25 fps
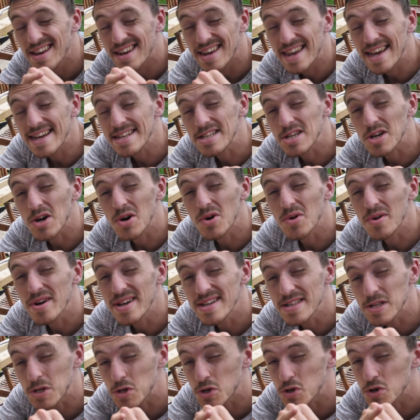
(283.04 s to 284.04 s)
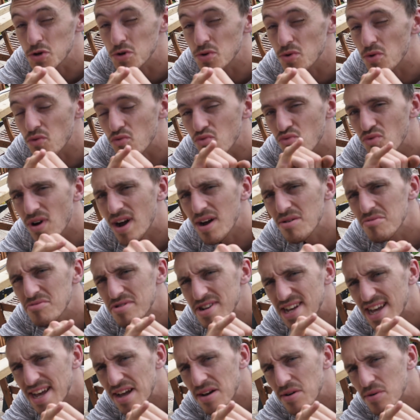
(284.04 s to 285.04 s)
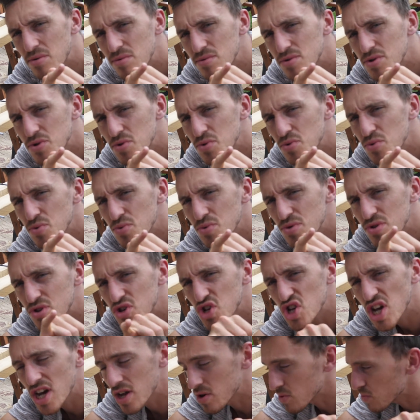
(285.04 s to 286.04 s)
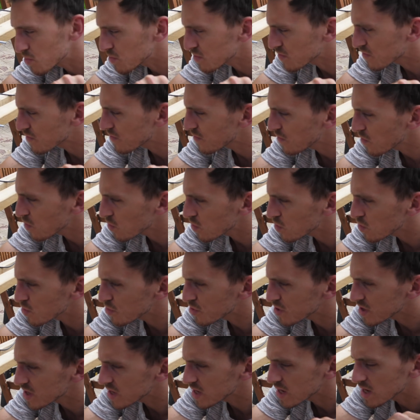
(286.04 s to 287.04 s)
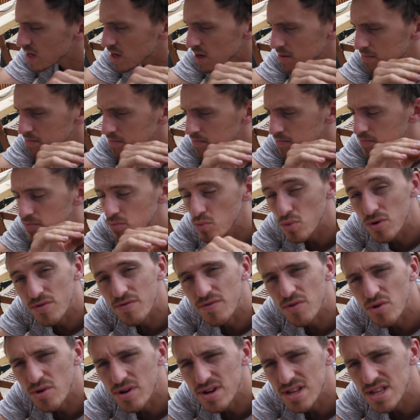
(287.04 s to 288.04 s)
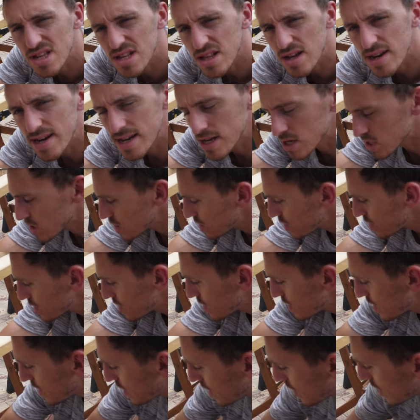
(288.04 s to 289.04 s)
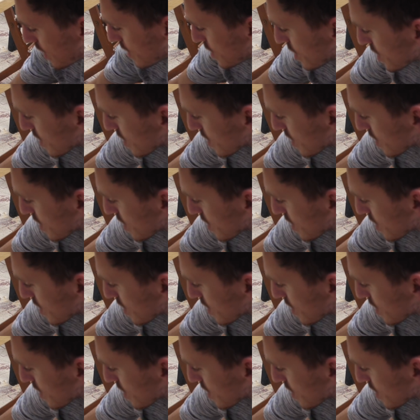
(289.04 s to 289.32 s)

Next goal is to route out all the channels for the wood flooring to slide into. As